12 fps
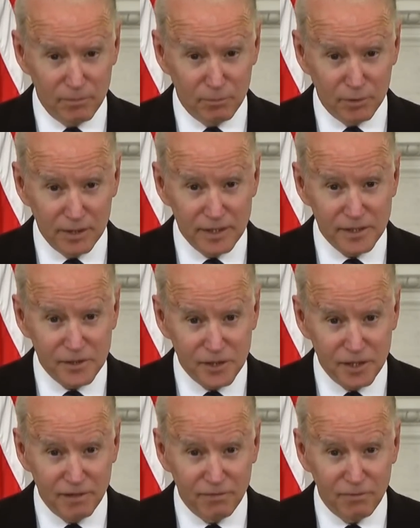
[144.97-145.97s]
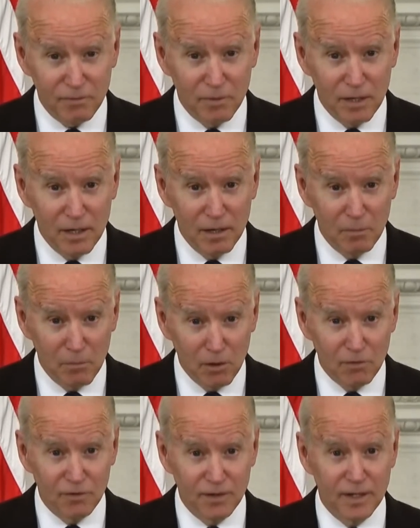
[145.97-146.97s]
Police Chief
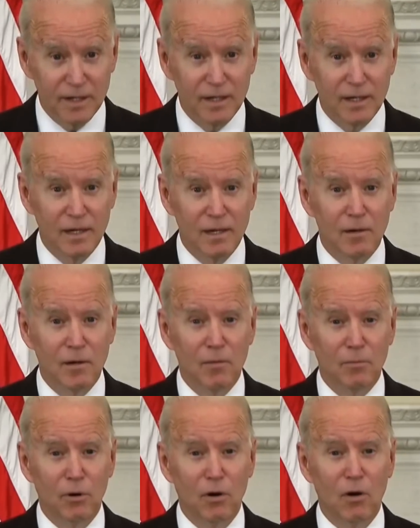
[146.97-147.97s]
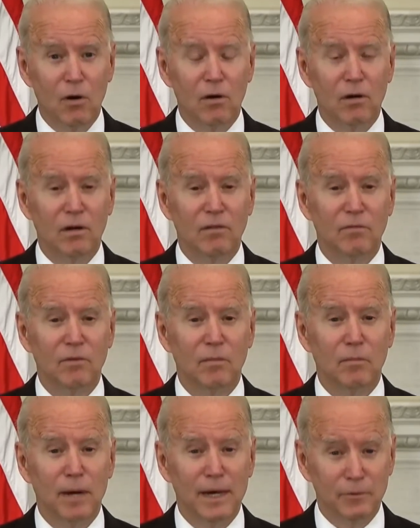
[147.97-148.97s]
Murphy, Paul of
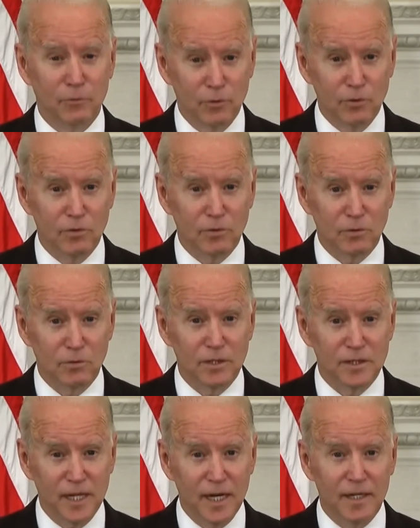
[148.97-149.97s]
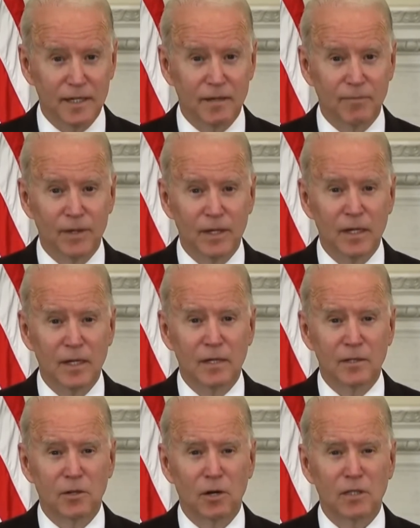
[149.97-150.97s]
Baton Rouge, Louisiana,
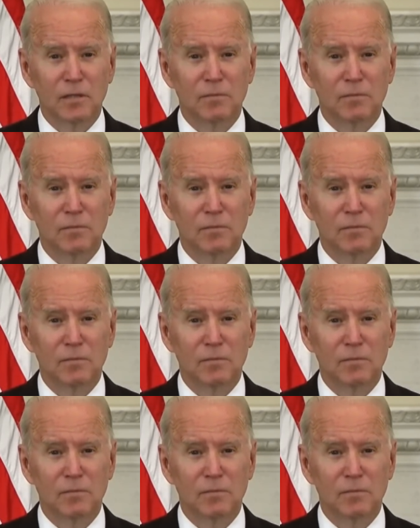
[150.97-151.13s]
talked